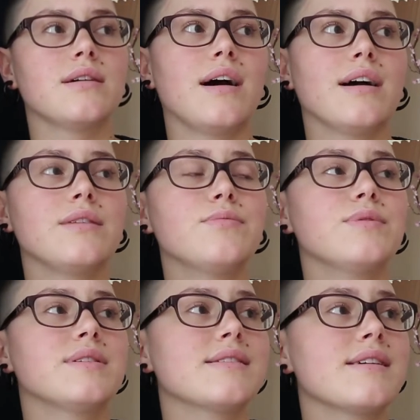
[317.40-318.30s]
I
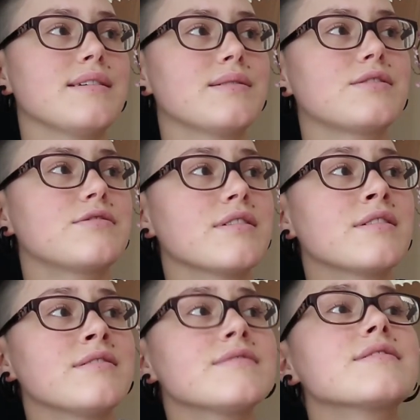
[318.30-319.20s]
would say,
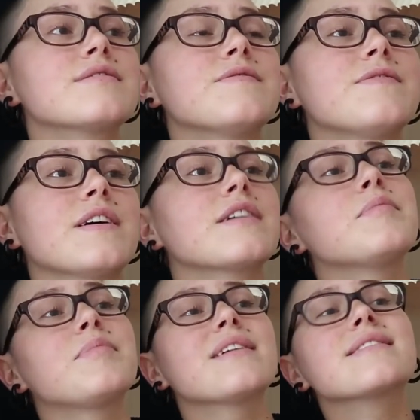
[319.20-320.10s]
struggles to find her
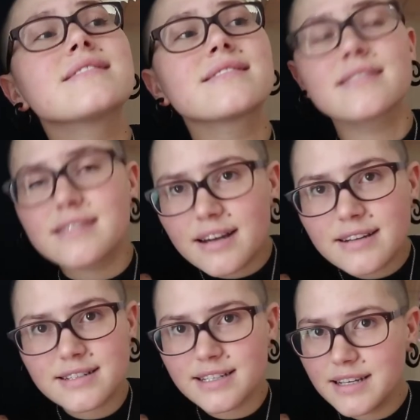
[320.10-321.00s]
place in
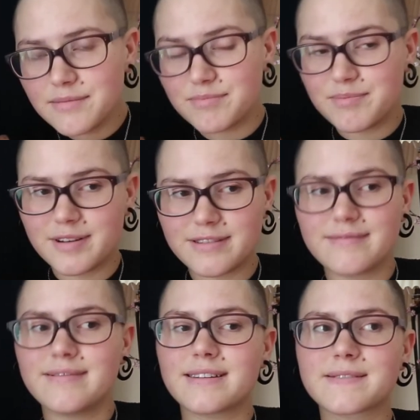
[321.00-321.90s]
society, but
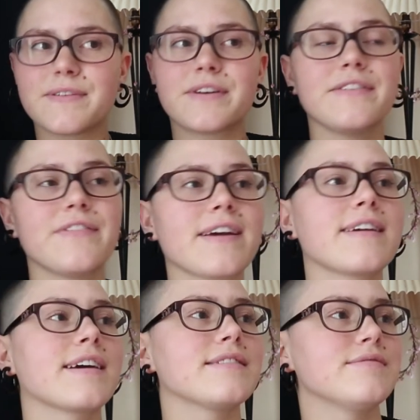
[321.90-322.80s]
that's very
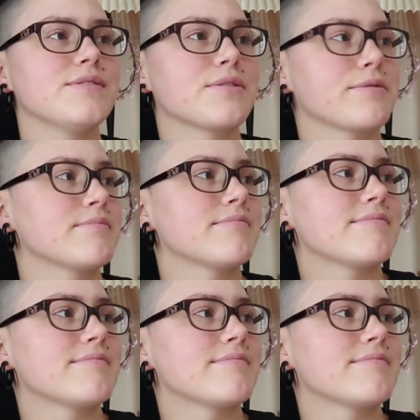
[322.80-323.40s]
vague and, you know,